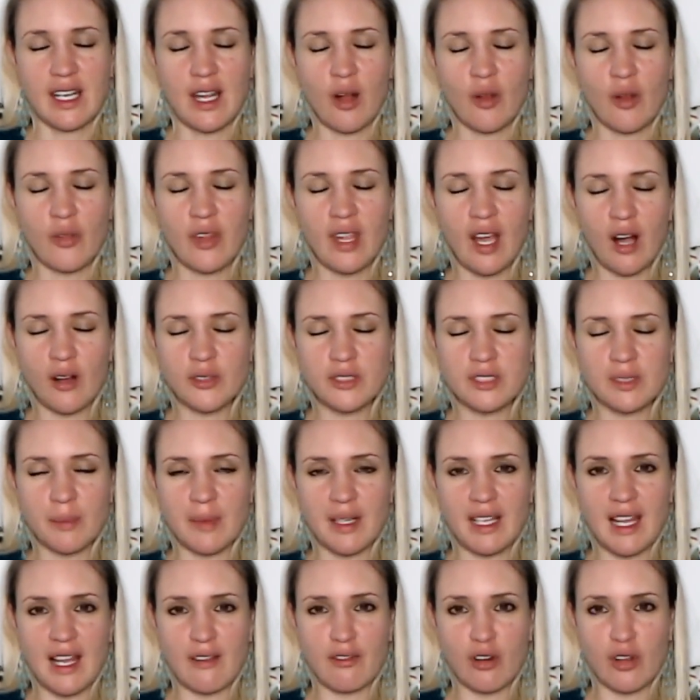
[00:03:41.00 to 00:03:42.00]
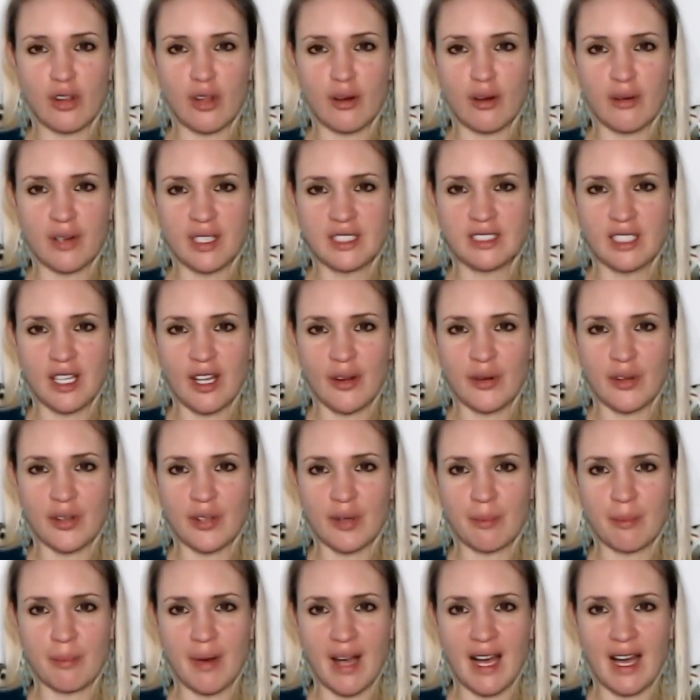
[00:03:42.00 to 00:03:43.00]
And on the ultimate level, there is no
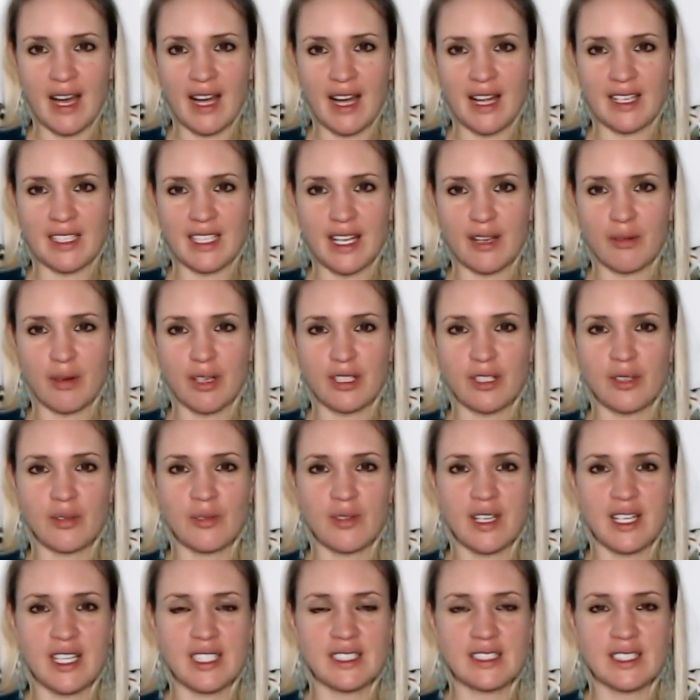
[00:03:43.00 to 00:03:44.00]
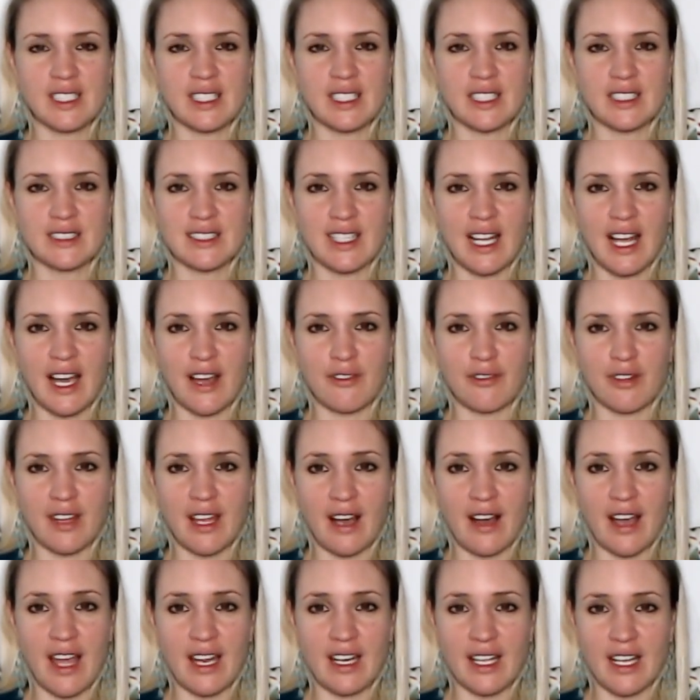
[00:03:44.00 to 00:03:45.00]
good and bad. Like when you really see this life
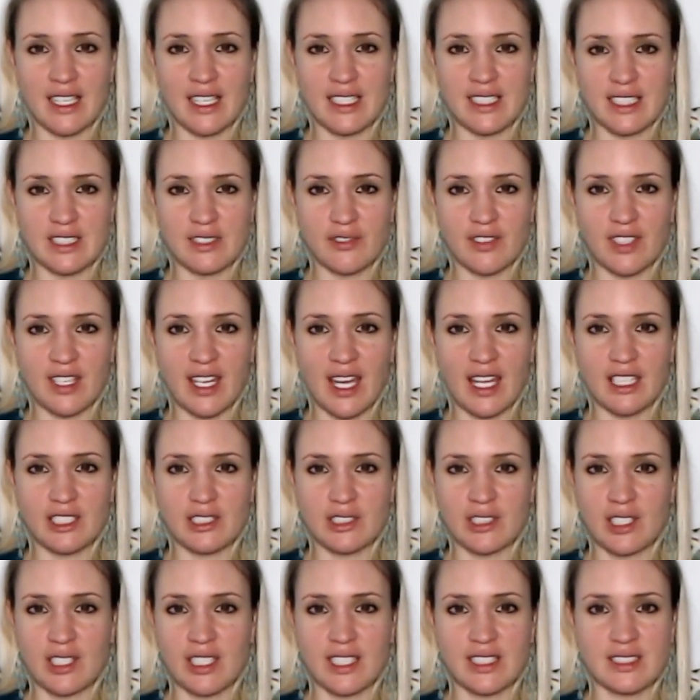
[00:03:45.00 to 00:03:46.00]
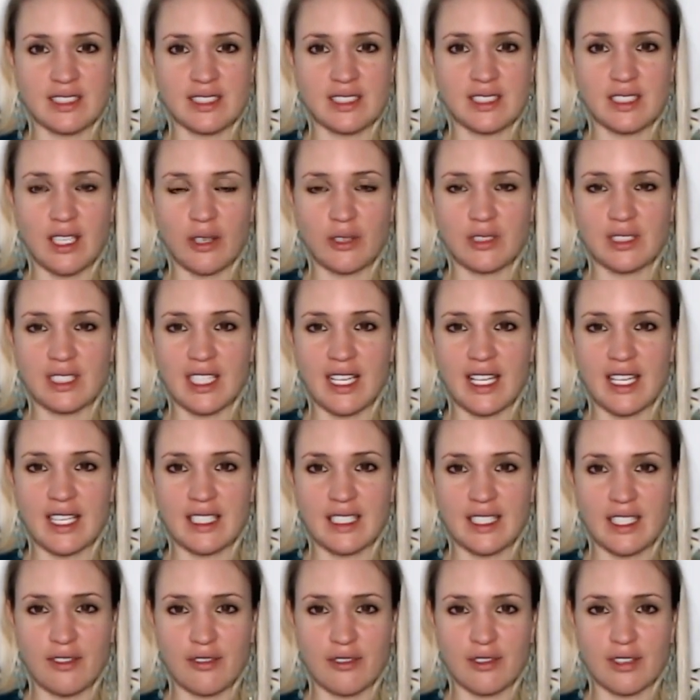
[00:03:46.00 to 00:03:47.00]
without any identification, it's totally
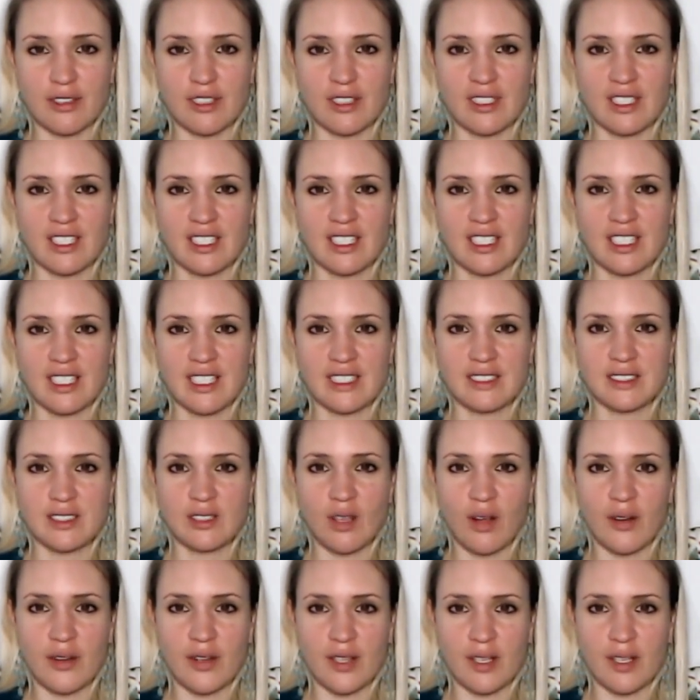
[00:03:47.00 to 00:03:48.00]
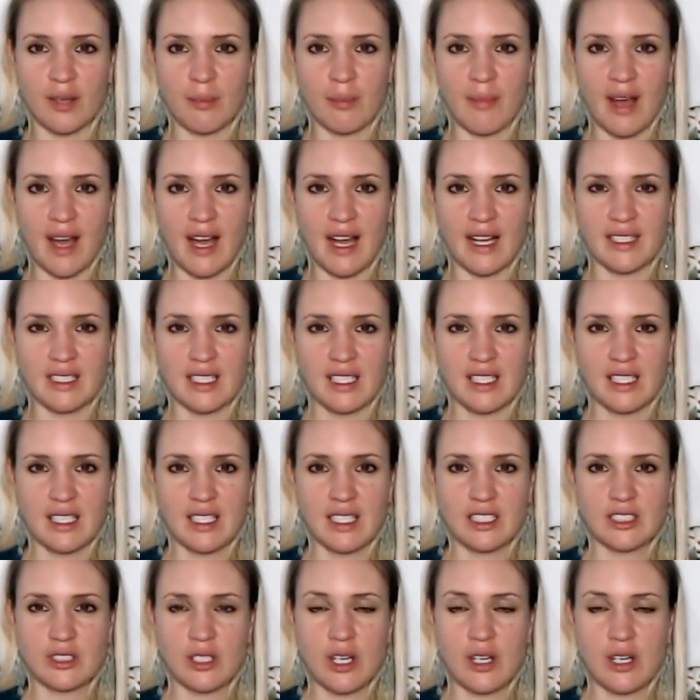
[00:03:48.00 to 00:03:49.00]
indifferent. It's not good and bad.
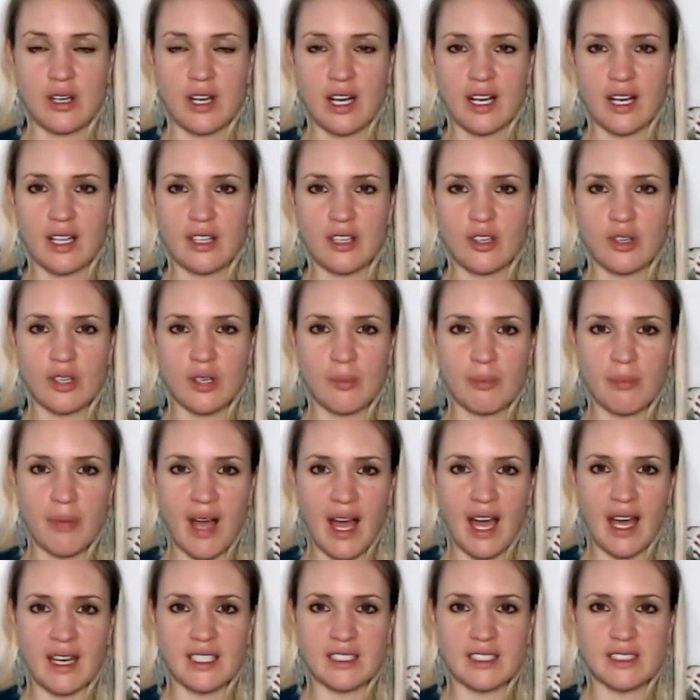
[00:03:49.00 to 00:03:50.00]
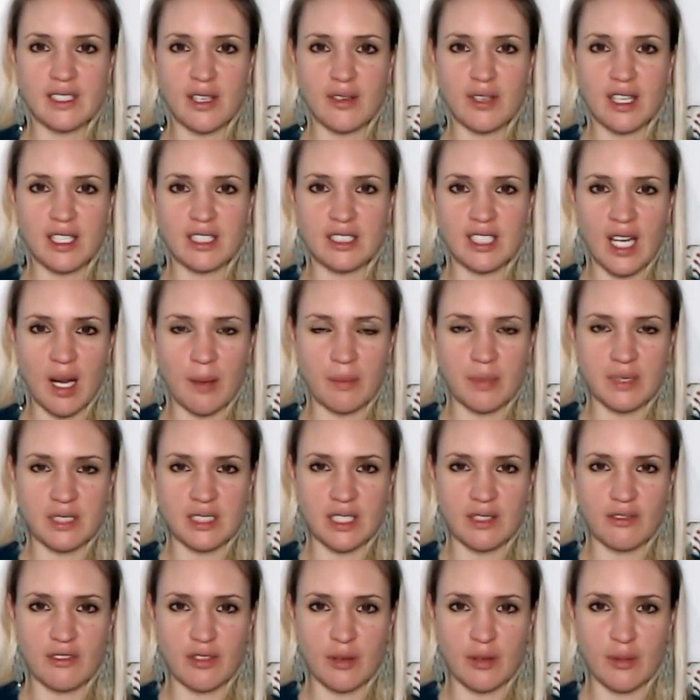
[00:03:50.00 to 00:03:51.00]
So good and bad is only
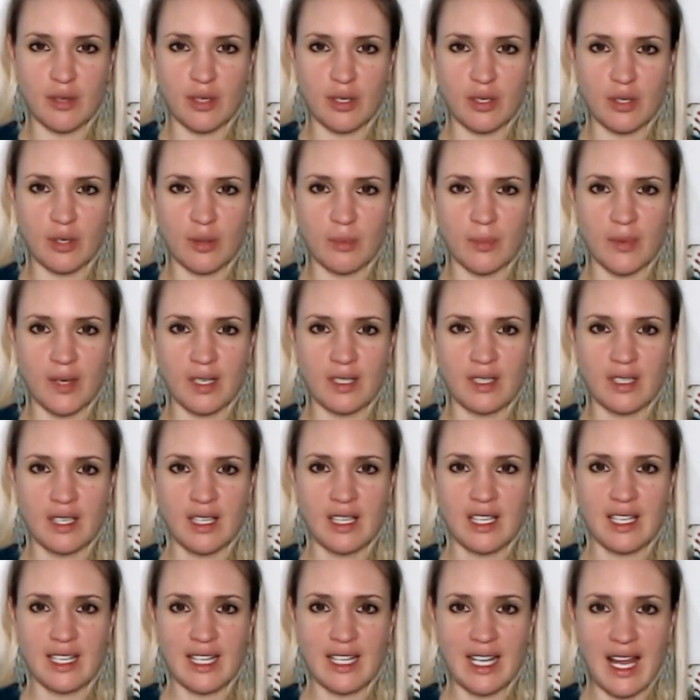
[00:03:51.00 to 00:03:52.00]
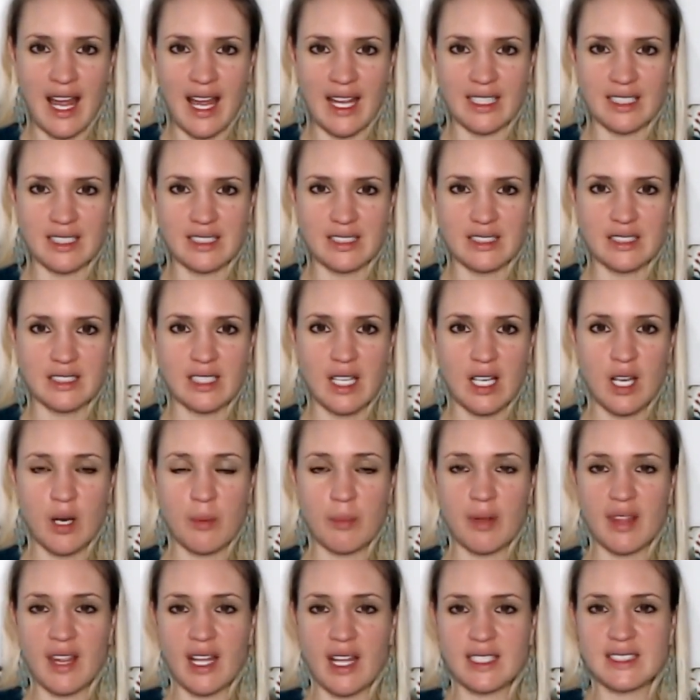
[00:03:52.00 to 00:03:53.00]
interpreted through the human lens,
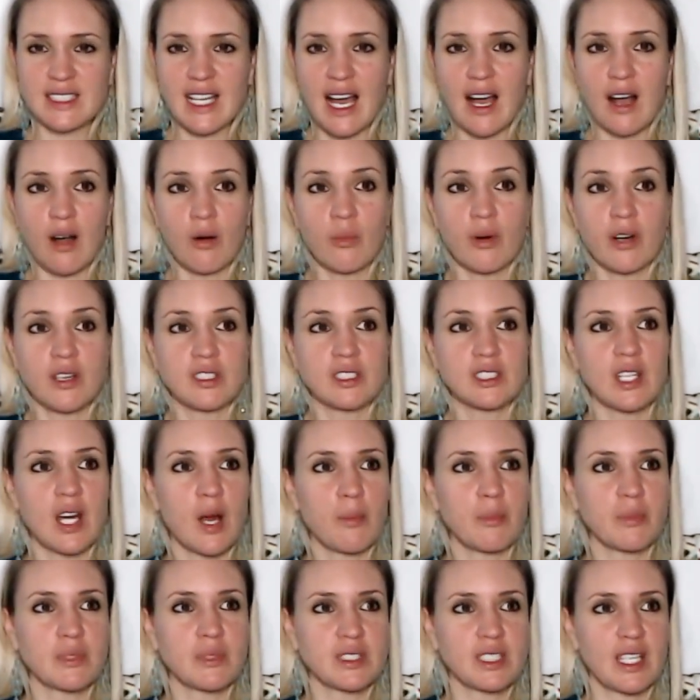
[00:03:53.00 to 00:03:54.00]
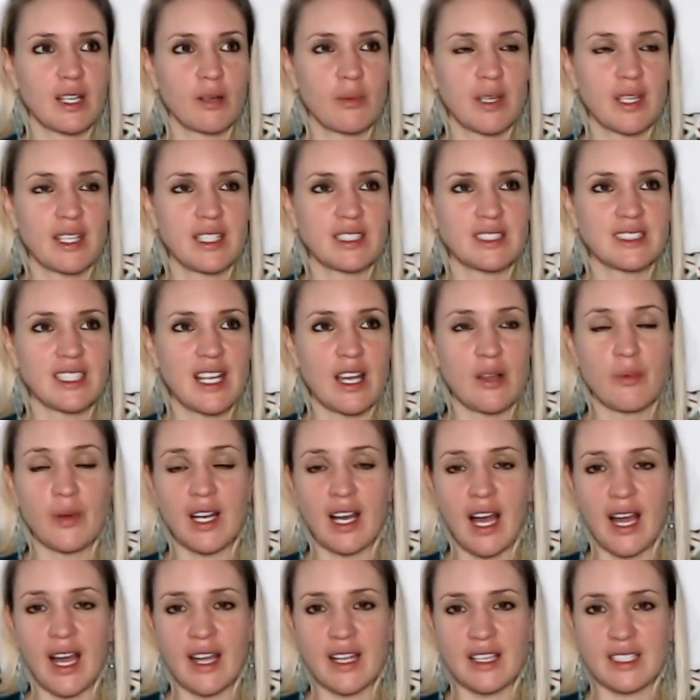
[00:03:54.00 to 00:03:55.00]
but that's how we're interpreting. We can say
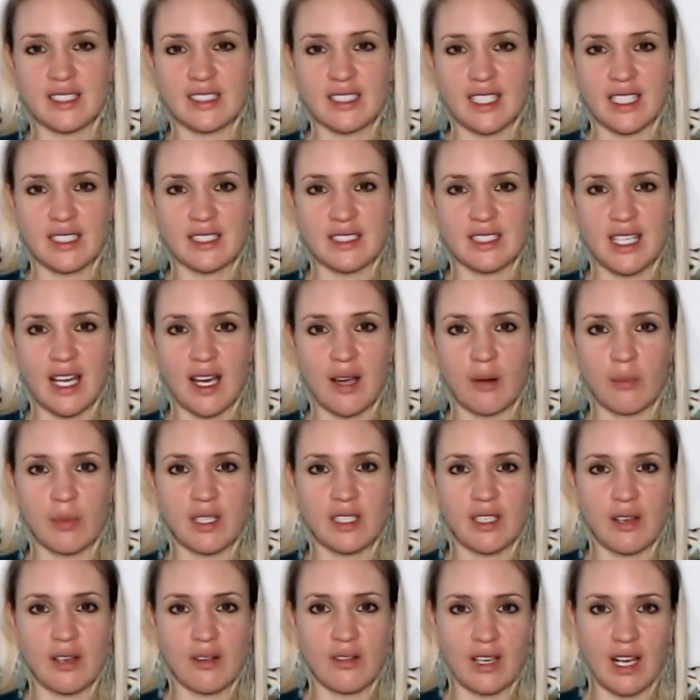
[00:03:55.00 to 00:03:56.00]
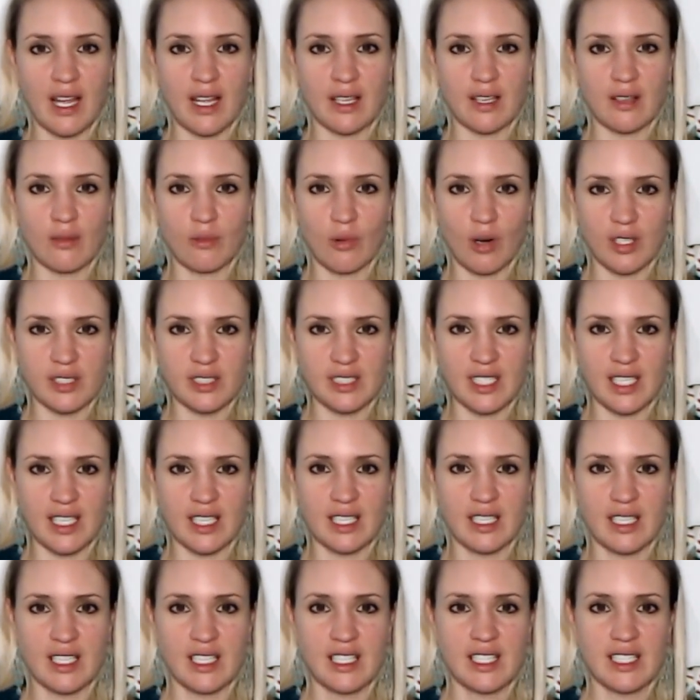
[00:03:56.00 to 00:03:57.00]
we like the sunset and we don't like the
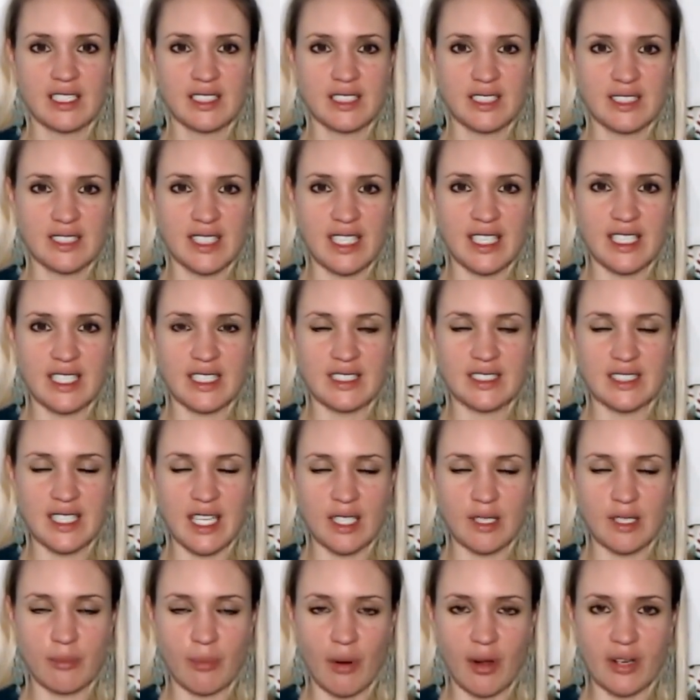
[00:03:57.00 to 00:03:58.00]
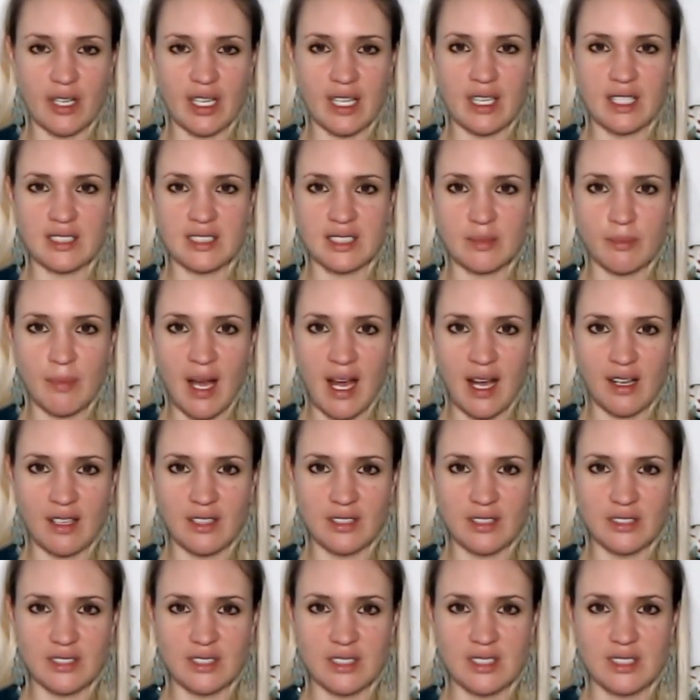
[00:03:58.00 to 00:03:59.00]
rotting, diseased, dead body that
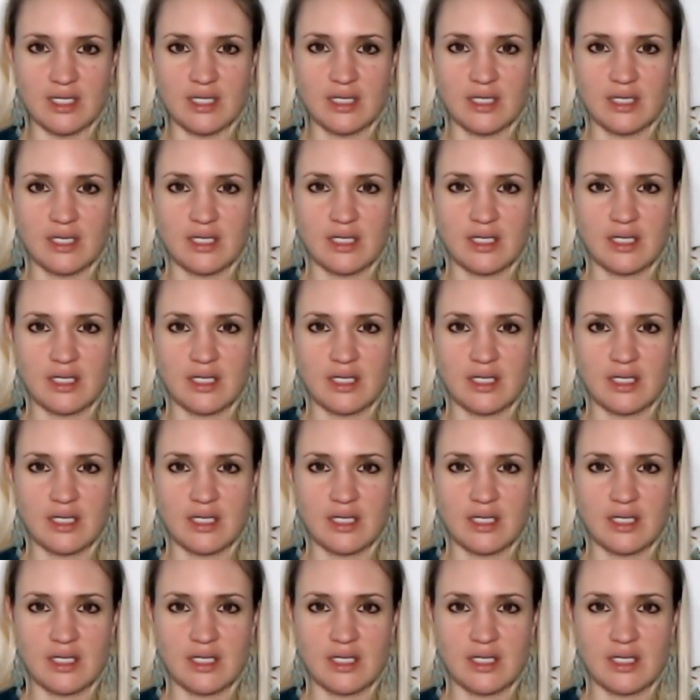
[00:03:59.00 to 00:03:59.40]
smells.